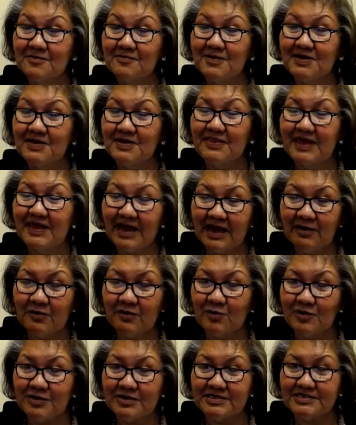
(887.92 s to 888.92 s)
but that
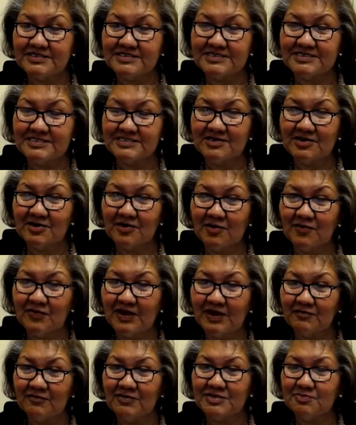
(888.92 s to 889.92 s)
was you know
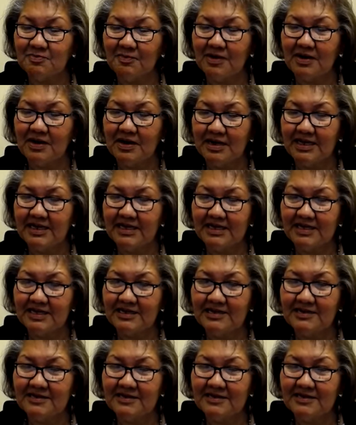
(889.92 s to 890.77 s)
that was my